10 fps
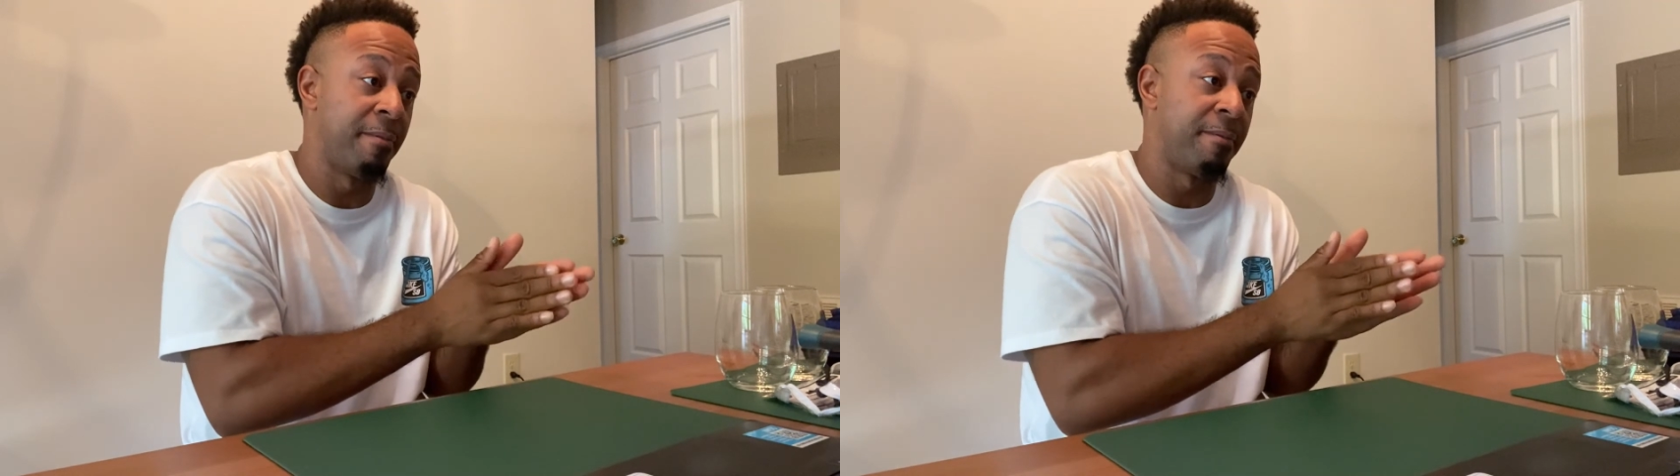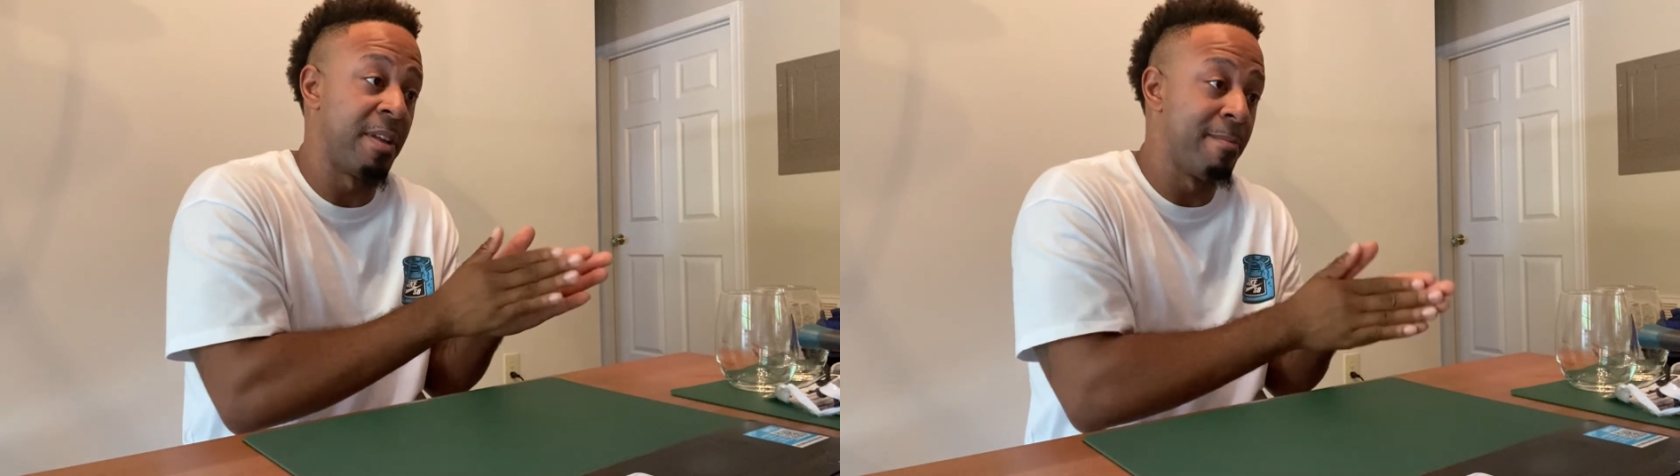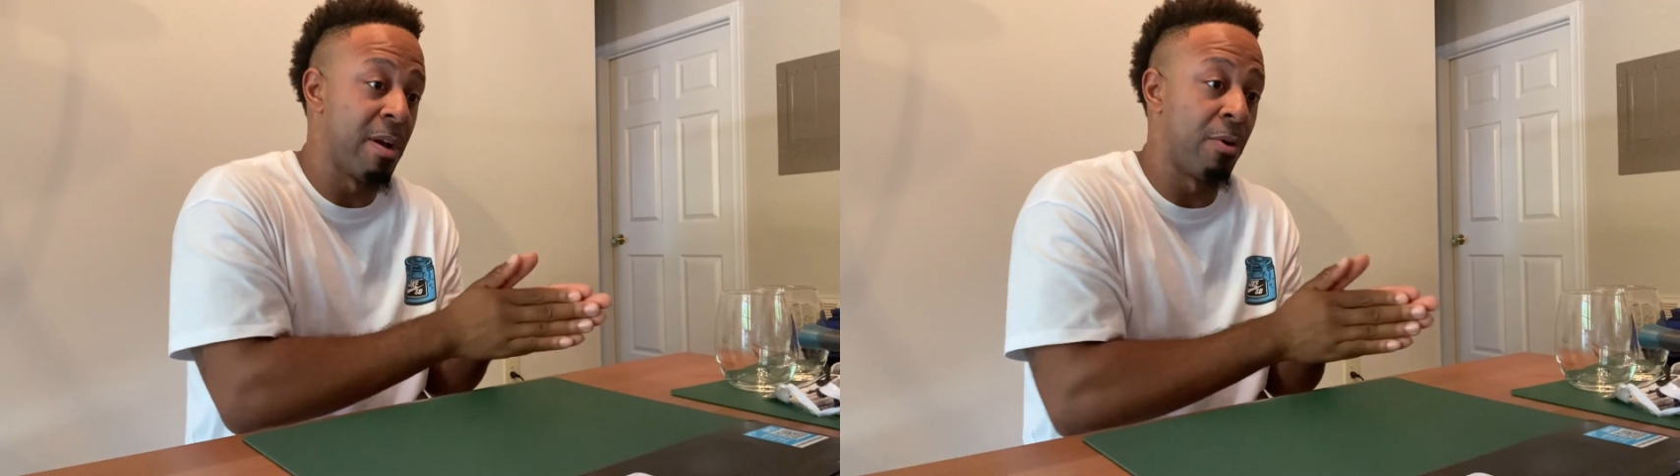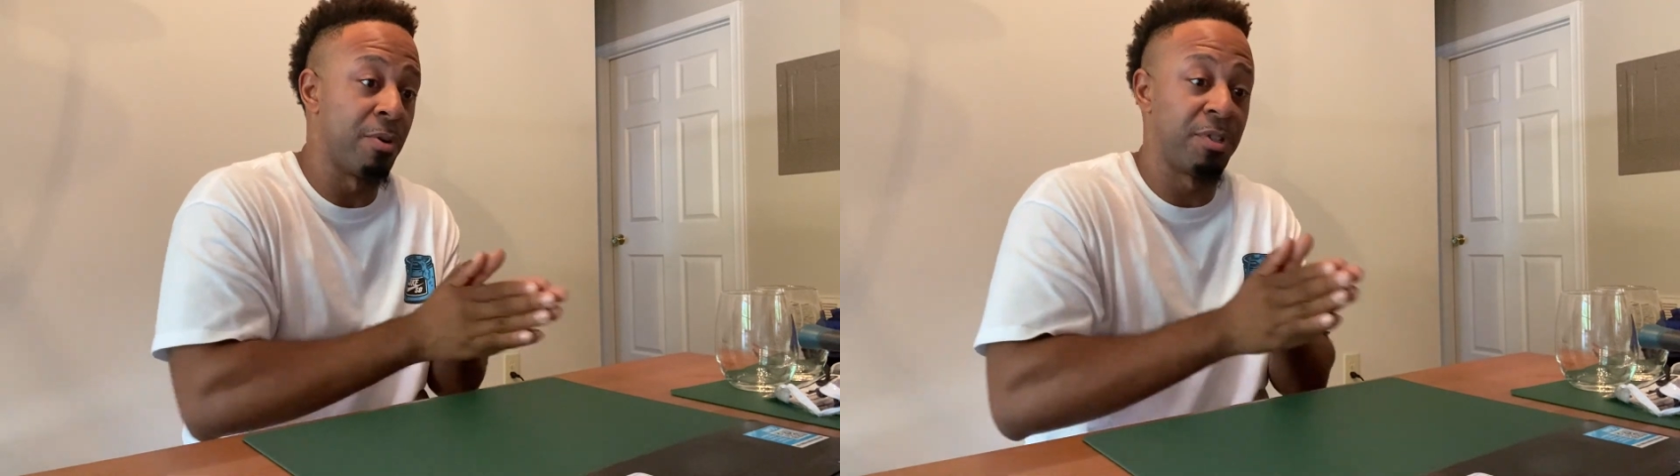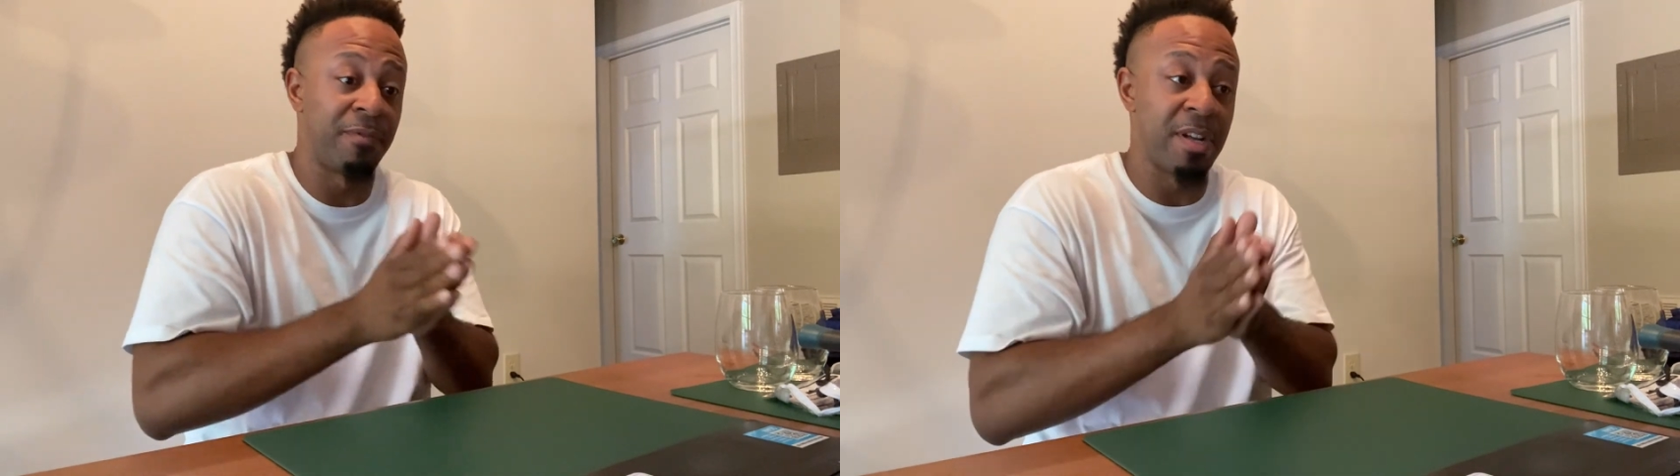female
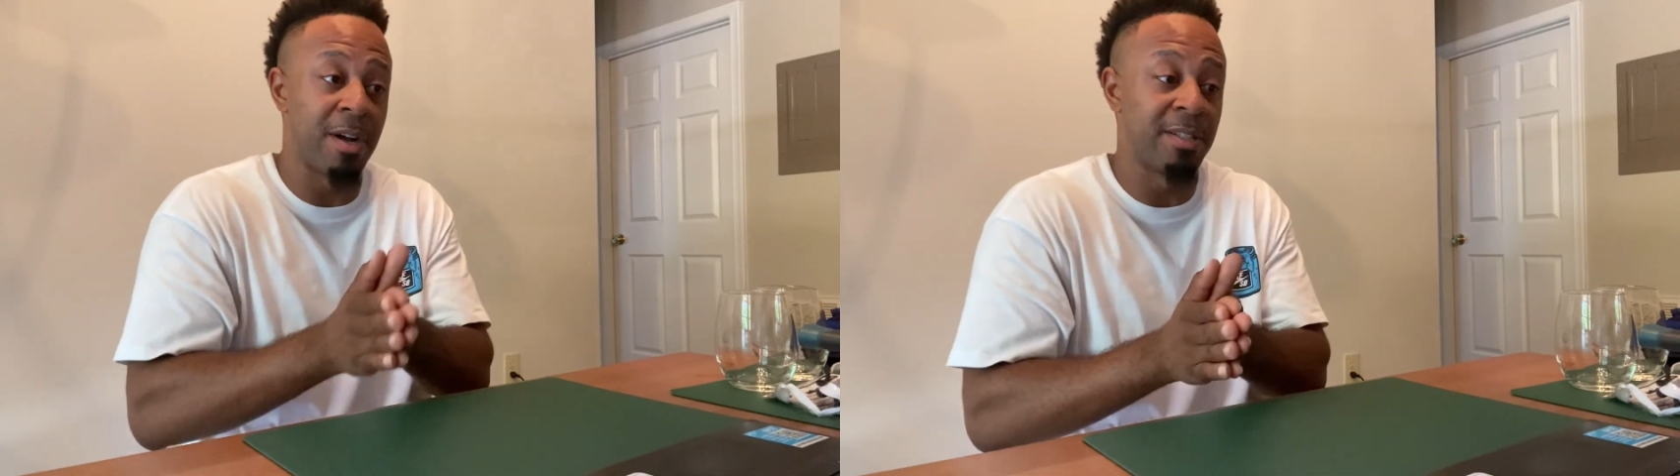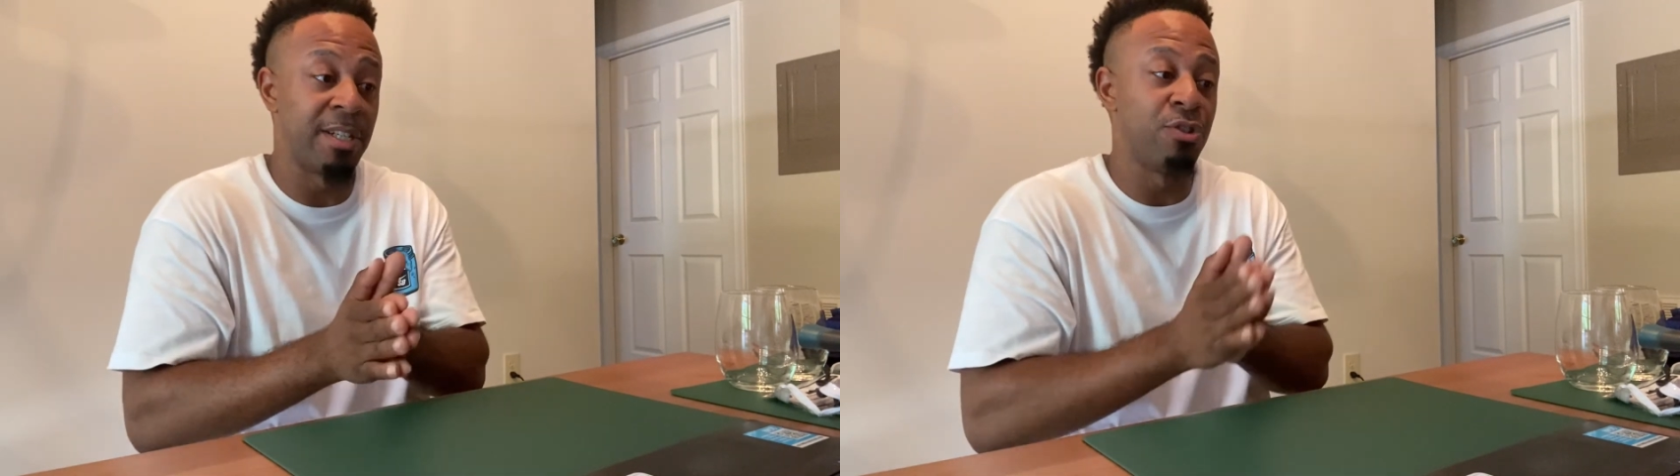or fiance,